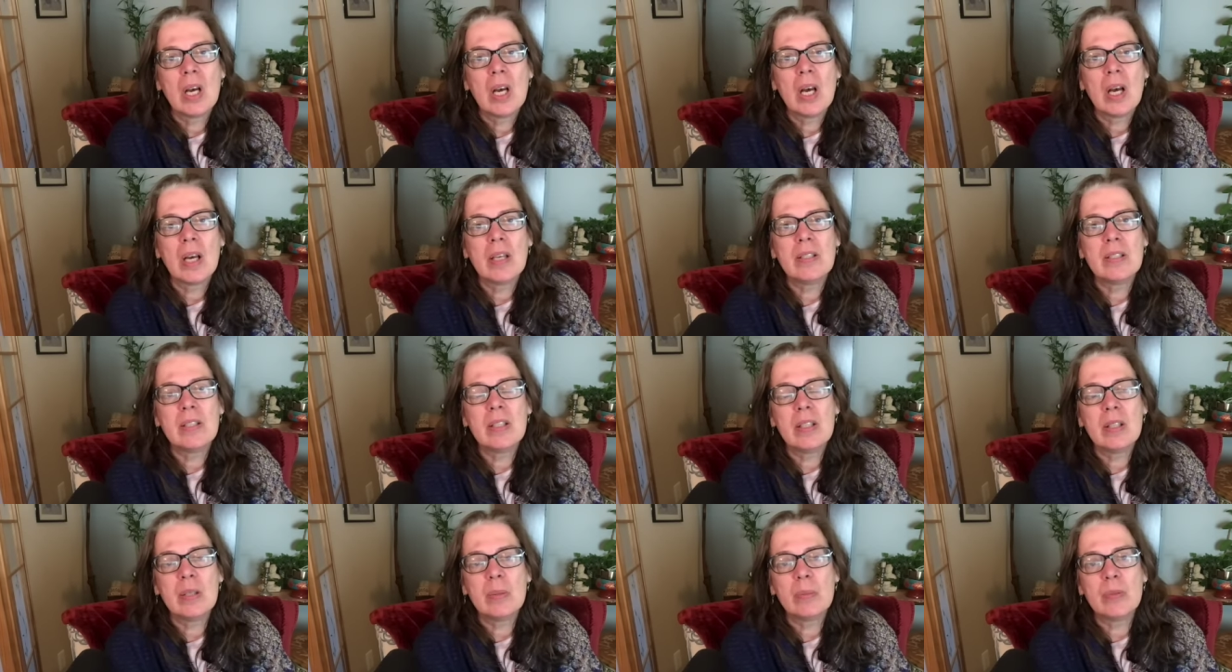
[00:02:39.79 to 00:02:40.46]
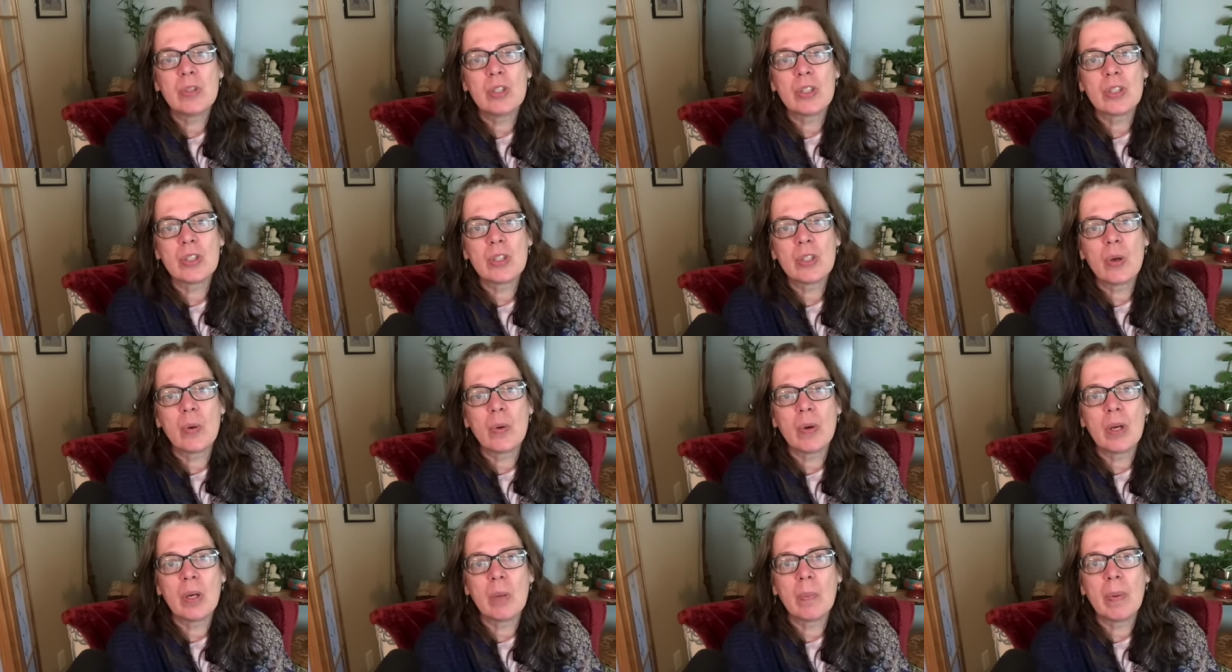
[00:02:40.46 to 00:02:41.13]
I see them just
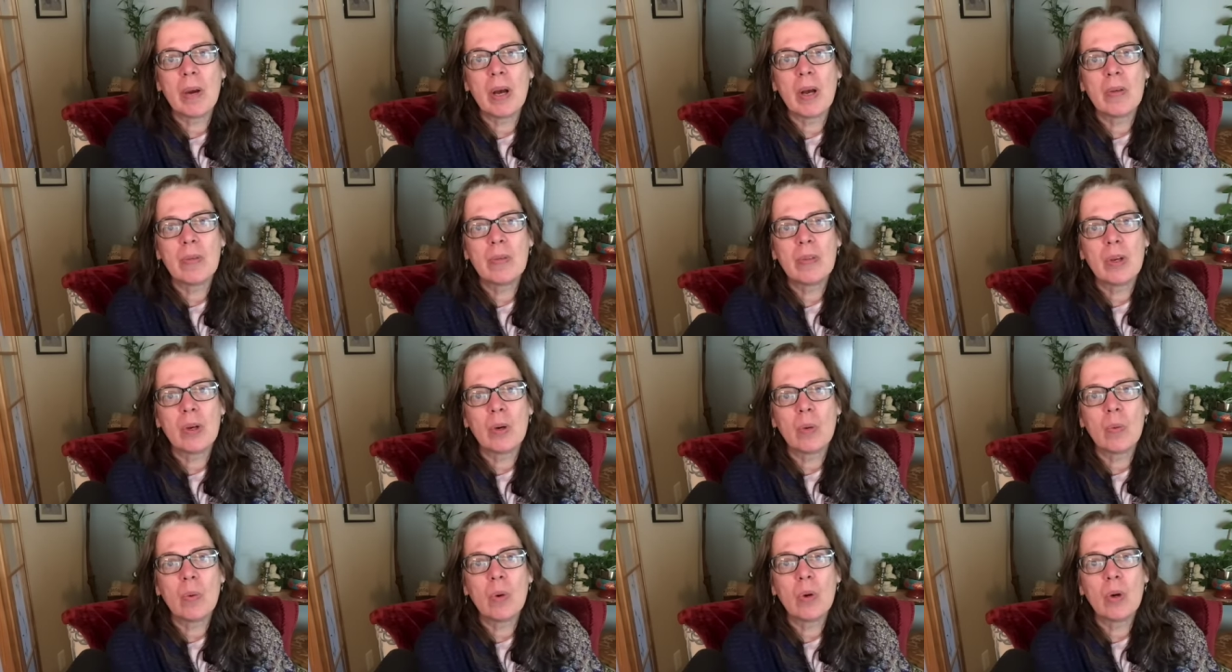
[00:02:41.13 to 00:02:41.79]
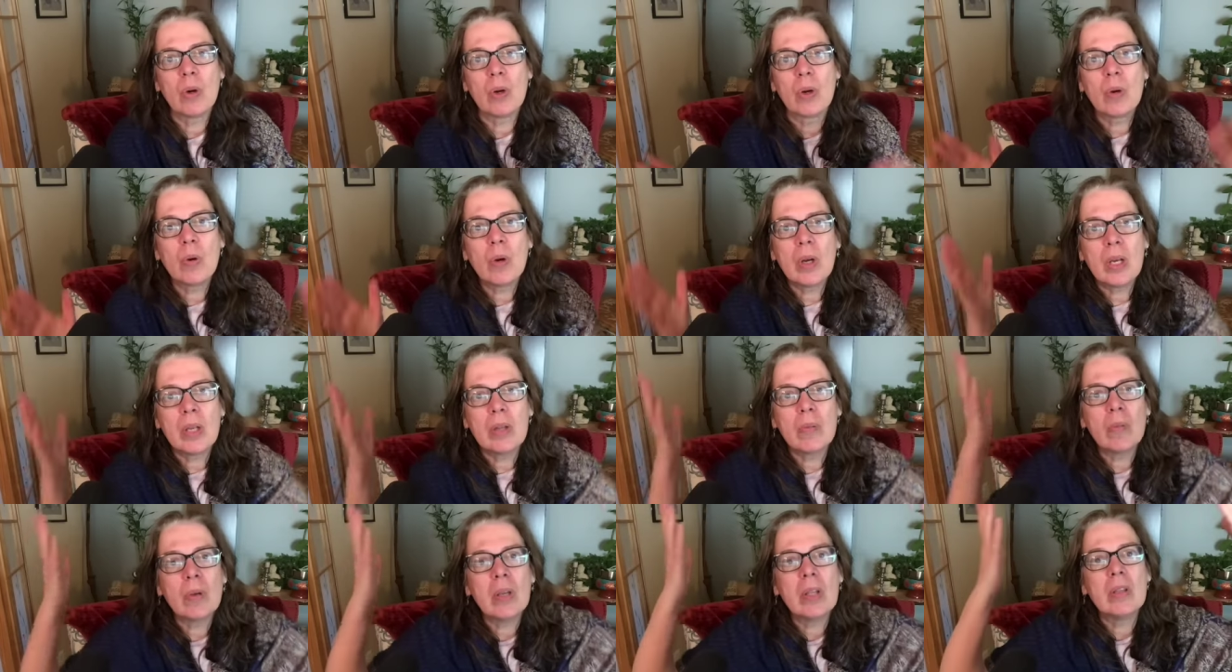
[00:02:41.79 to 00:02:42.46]
going about their work
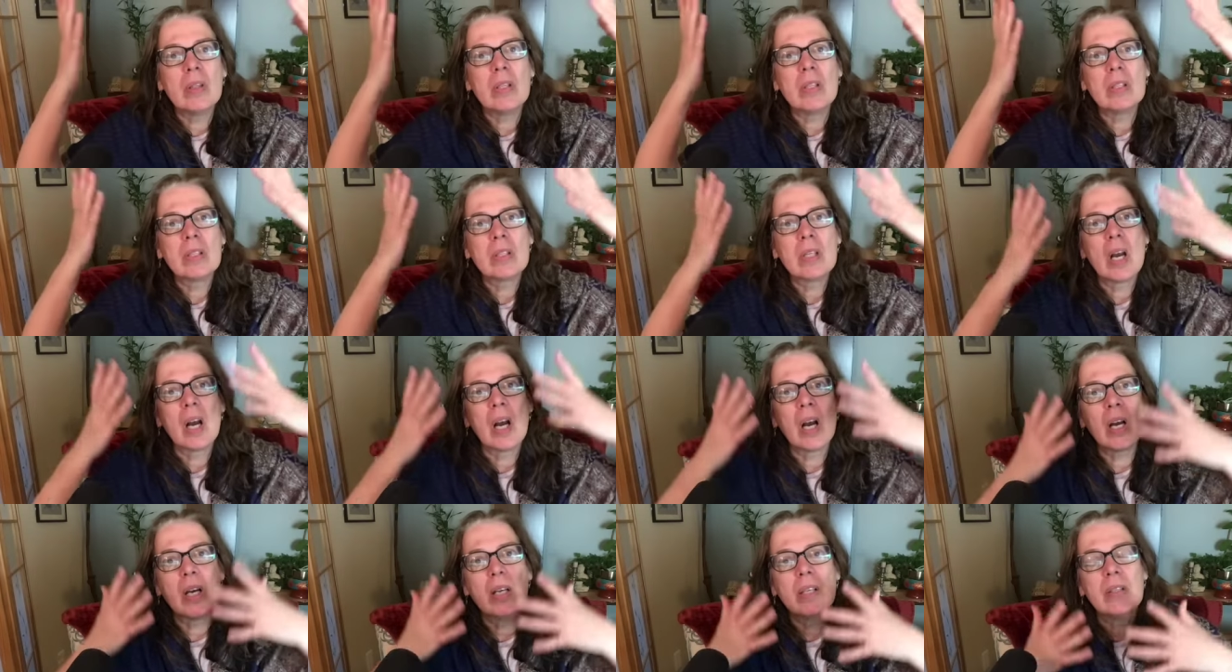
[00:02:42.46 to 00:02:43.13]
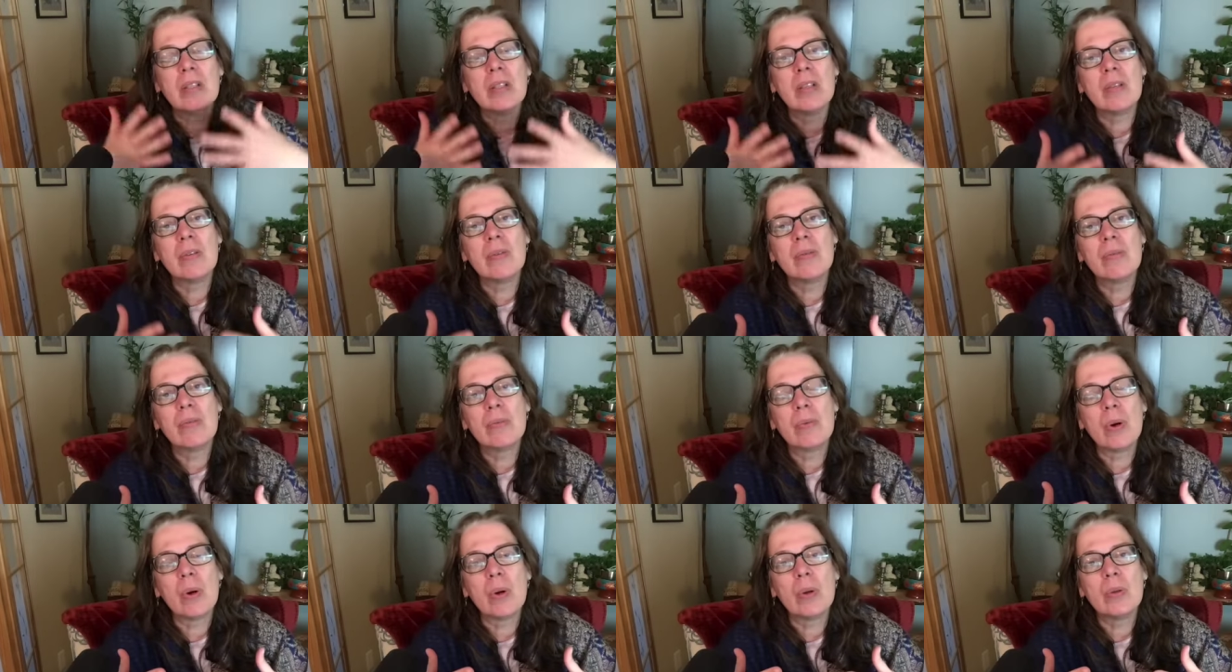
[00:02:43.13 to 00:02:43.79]
in, in this kind of
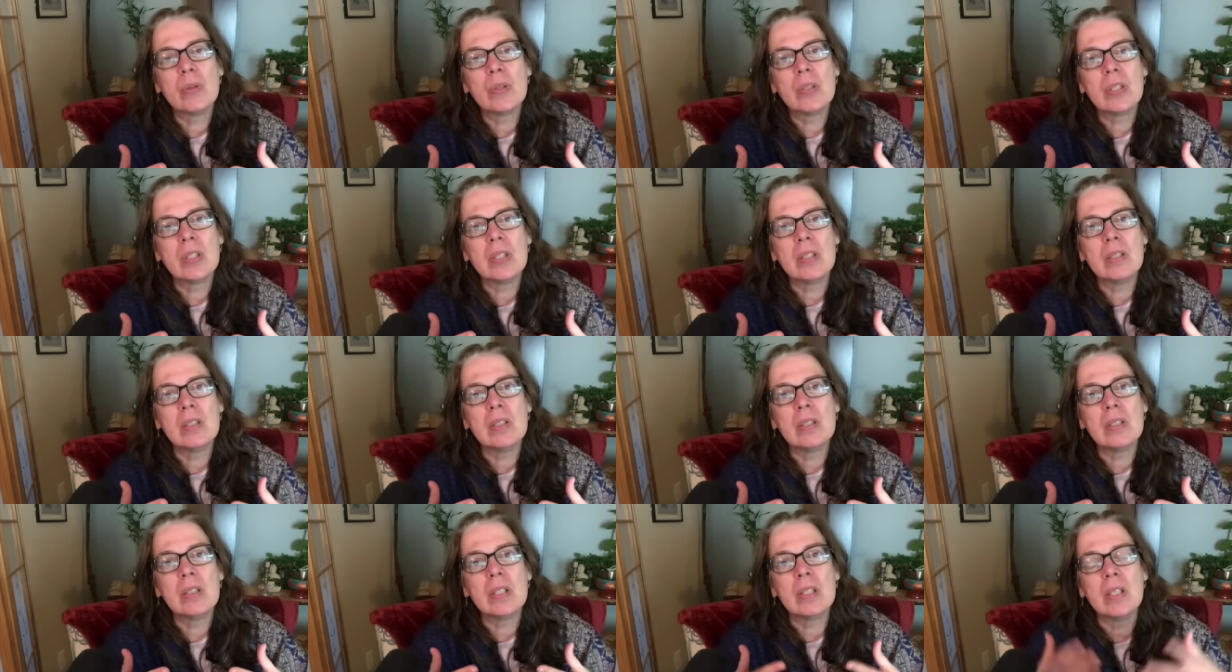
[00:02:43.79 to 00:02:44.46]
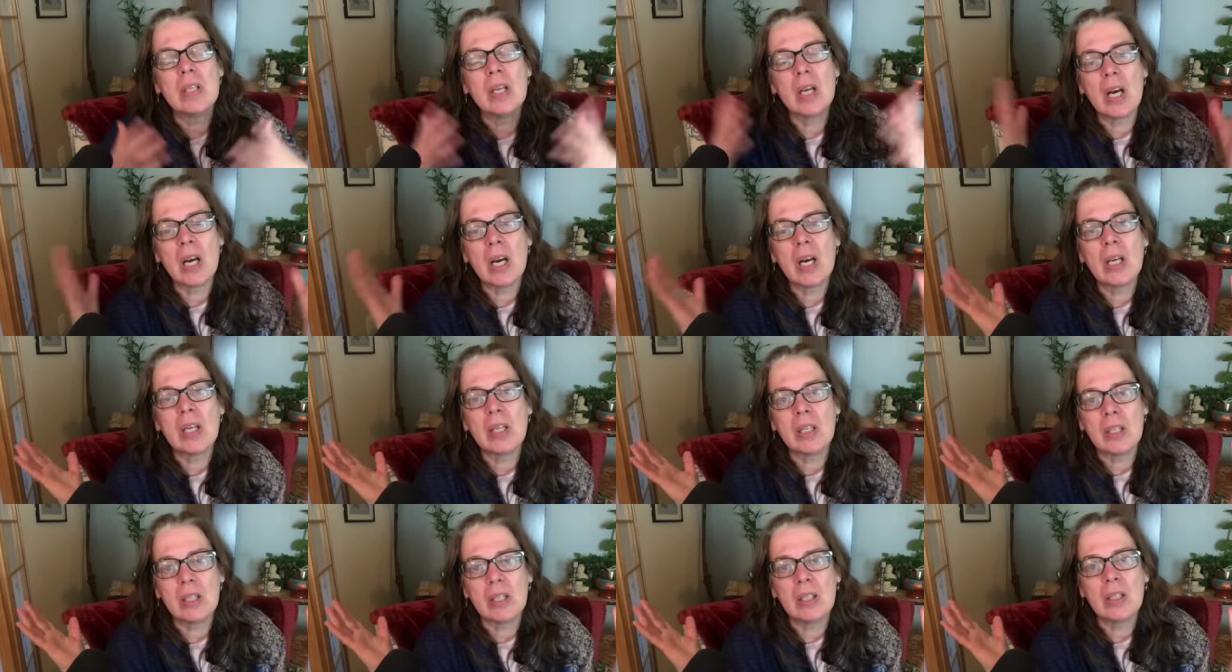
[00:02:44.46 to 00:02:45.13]
frozen
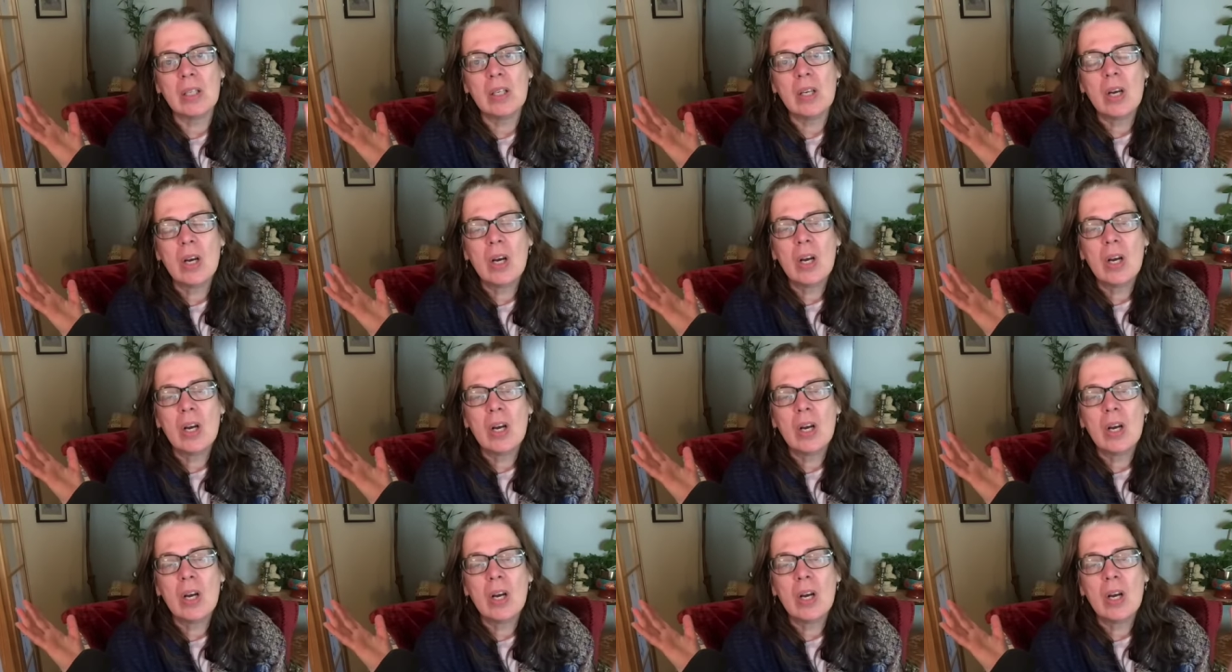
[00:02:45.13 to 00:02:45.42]
denial.